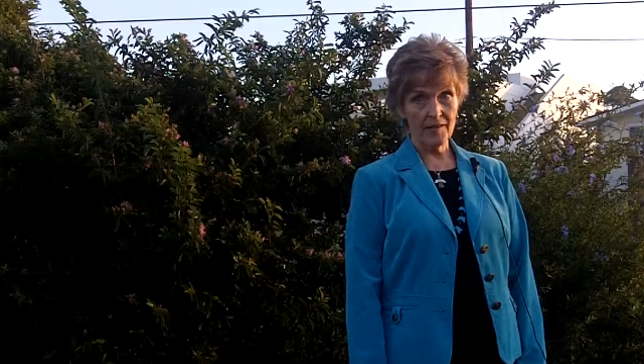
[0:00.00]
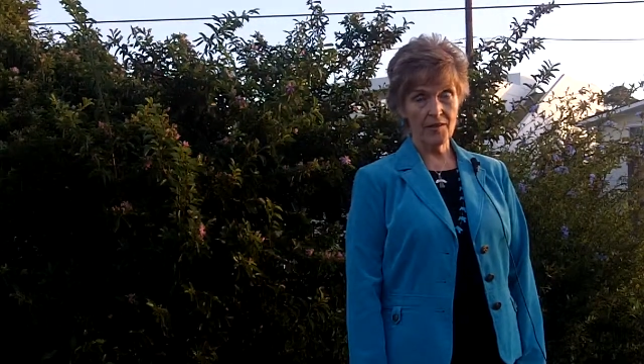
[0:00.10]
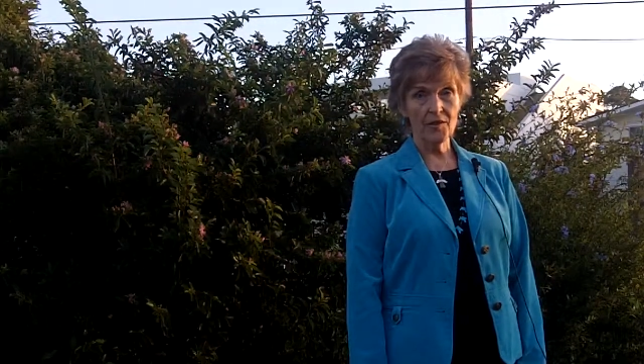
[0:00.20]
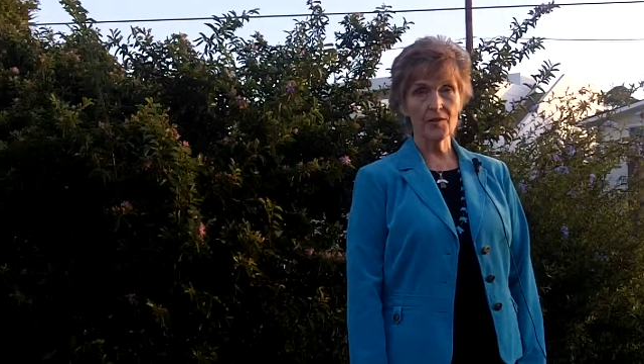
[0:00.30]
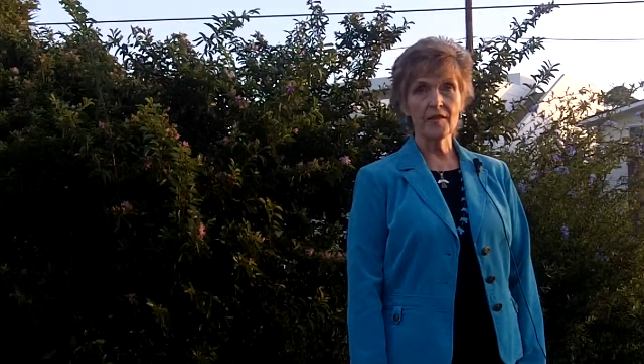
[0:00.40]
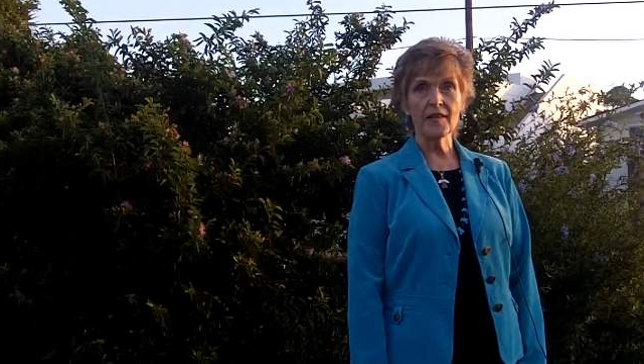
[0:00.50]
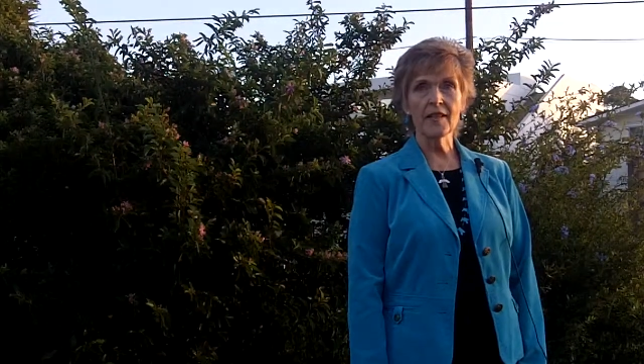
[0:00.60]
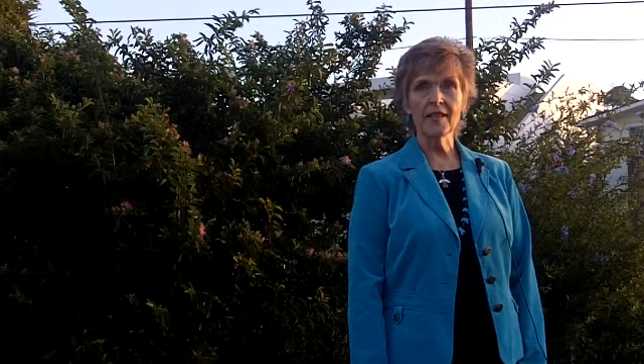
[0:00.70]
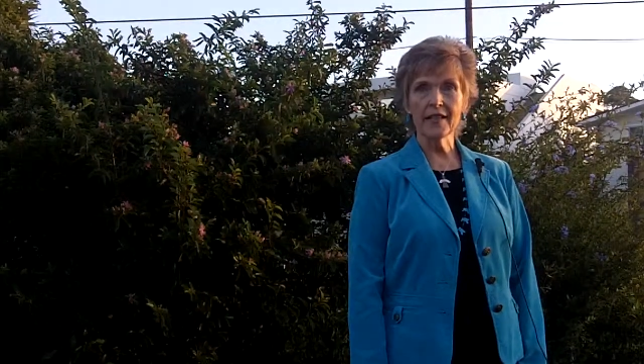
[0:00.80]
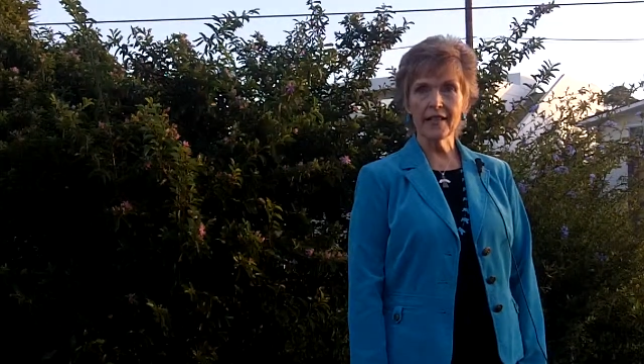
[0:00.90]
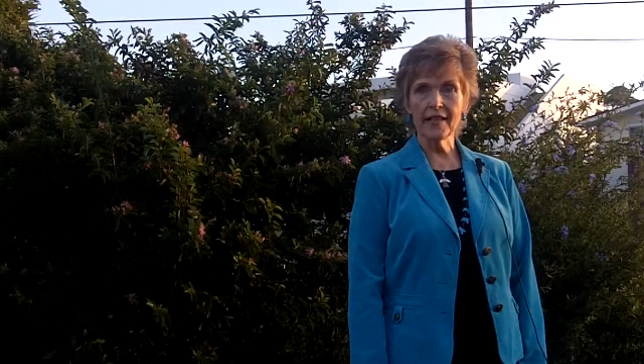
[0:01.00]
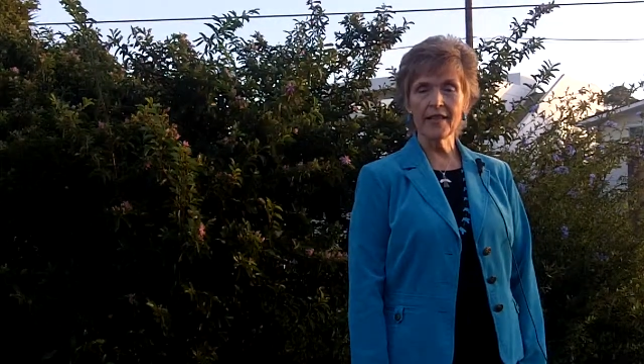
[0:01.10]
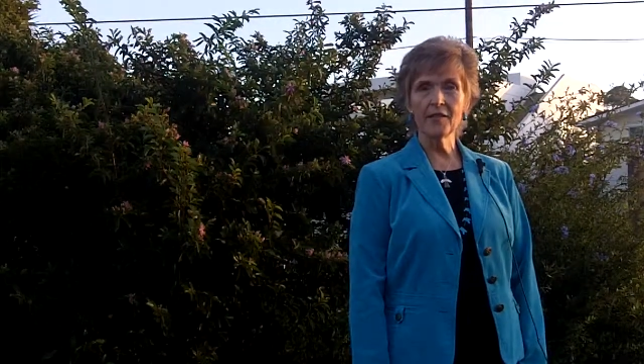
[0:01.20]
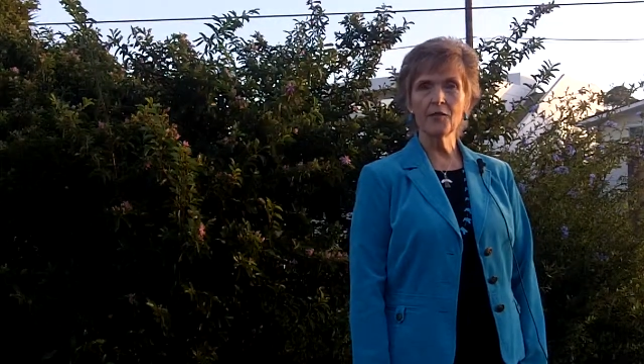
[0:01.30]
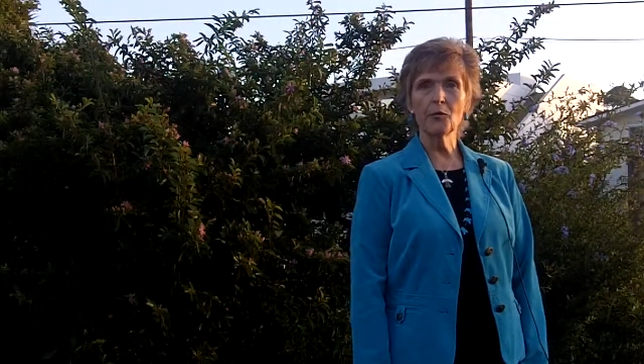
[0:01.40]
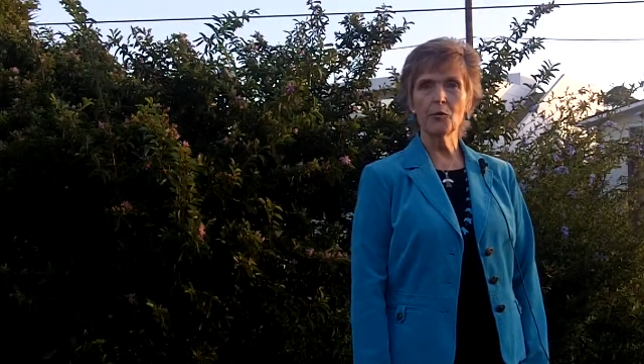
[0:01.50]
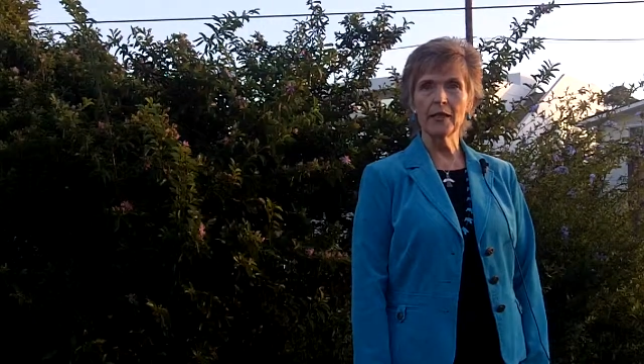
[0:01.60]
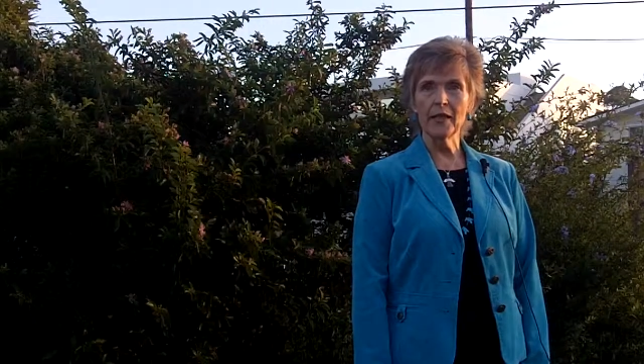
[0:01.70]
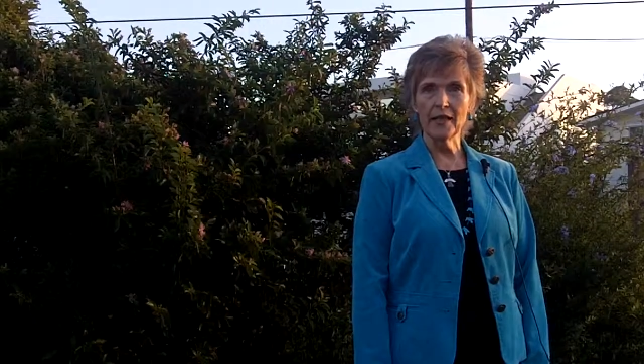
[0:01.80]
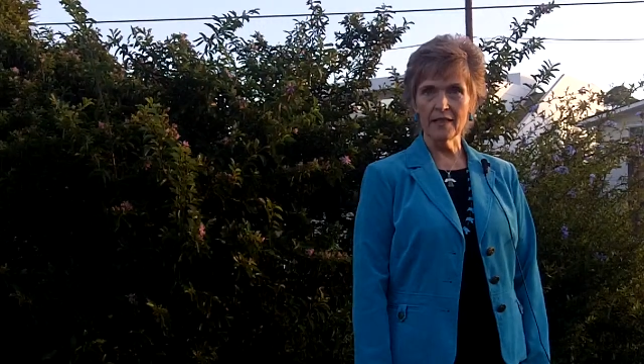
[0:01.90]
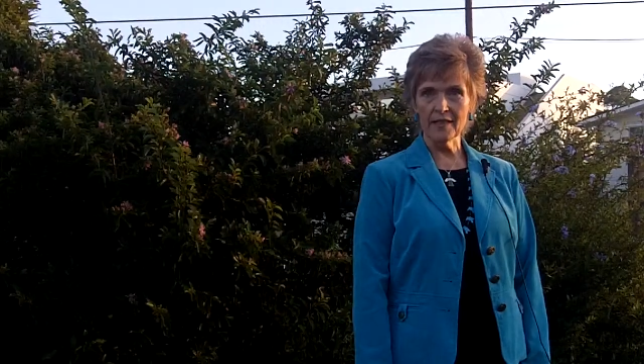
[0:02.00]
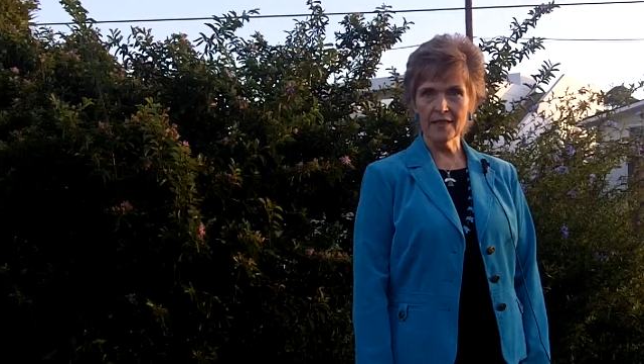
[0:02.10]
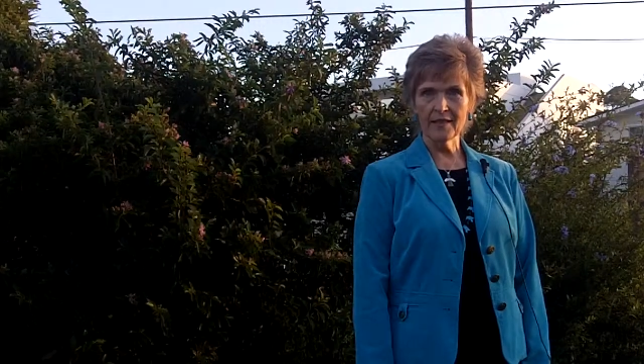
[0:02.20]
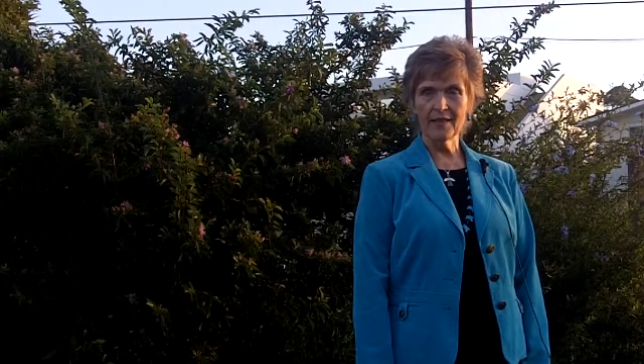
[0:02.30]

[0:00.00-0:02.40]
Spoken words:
so that they can relate